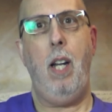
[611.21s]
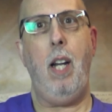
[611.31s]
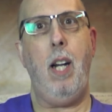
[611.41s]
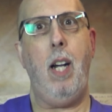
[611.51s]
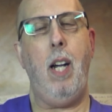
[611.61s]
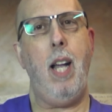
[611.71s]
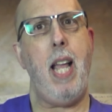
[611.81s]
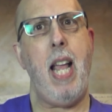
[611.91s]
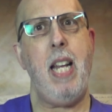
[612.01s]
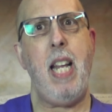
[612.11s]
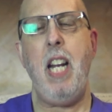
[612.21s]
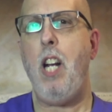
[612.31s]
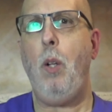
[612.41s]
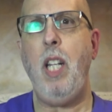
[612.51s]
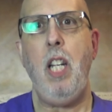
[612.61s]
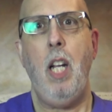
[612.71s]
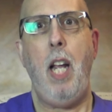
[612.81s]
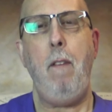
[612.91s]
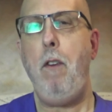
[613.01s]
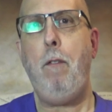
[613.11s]
Uh, and, and it only,
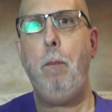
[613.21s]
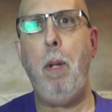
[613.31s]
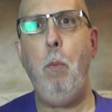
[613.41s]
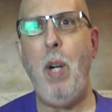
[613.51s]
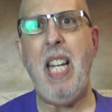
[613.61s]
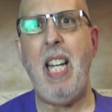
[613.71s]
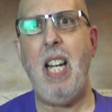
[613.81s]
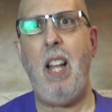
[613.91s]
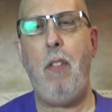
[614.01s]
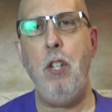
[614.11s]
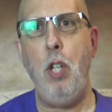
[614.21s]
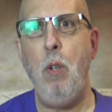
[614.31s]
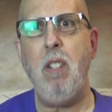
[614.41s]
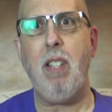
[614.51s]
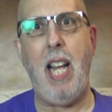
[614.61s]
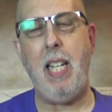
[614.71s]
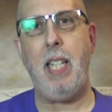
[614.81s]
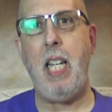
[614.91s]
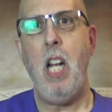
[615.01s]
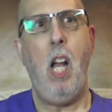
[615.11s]
if you've been reading the news
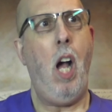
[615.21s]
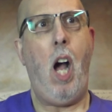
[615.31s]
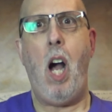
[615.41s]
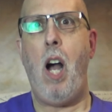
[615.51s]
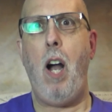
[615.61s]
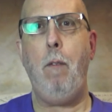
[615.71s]
lately uh,